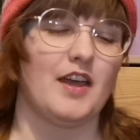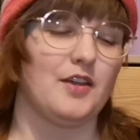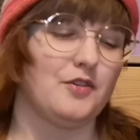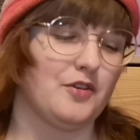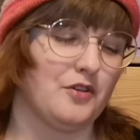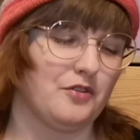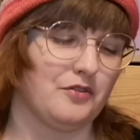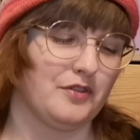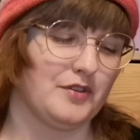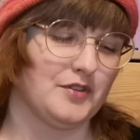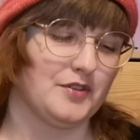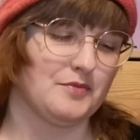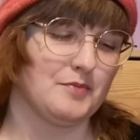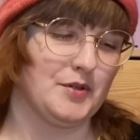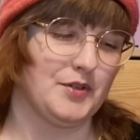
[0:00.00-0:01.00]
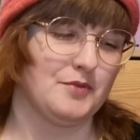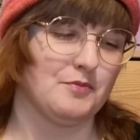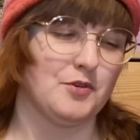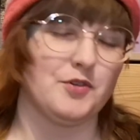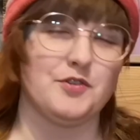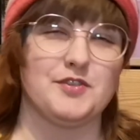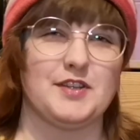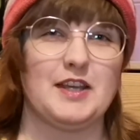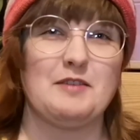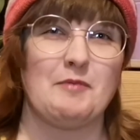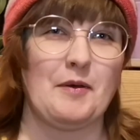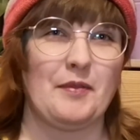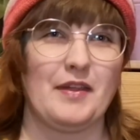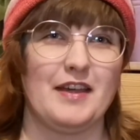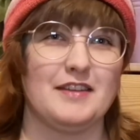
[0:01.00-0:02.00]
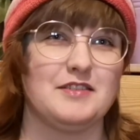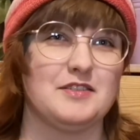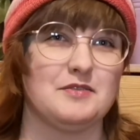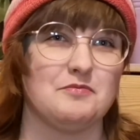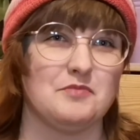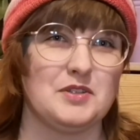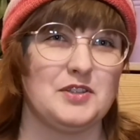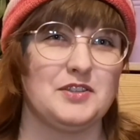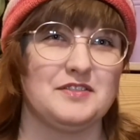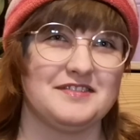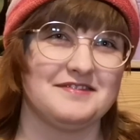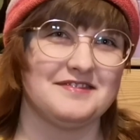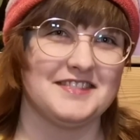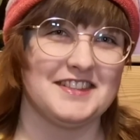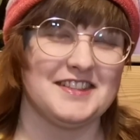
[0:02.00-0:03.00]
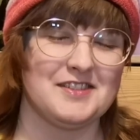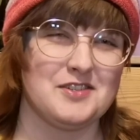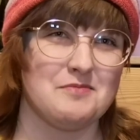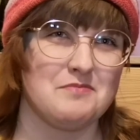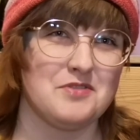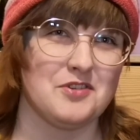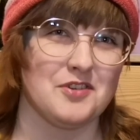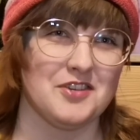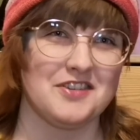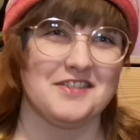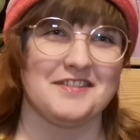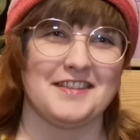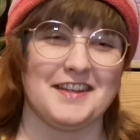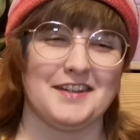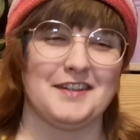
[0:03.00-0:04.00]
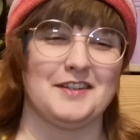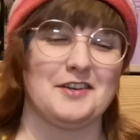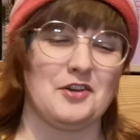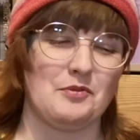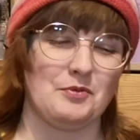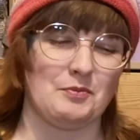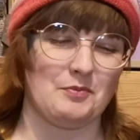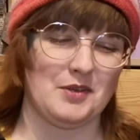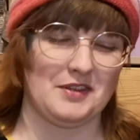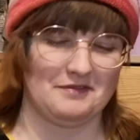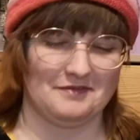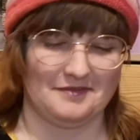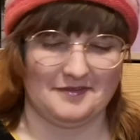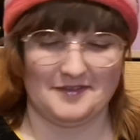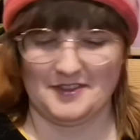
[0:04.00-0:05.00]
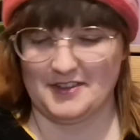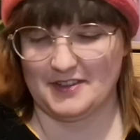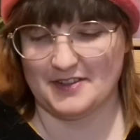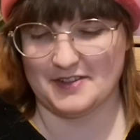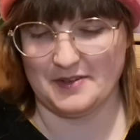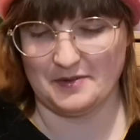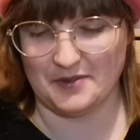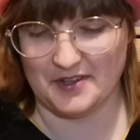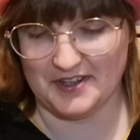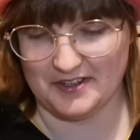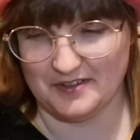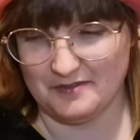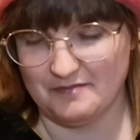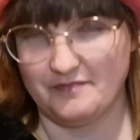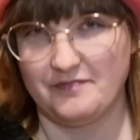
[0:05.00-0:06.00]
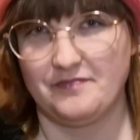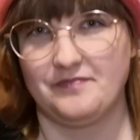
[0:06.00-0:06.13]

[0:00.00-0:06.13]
I don't know if there's much more to say about that, but it's a book, and it calms me. So there.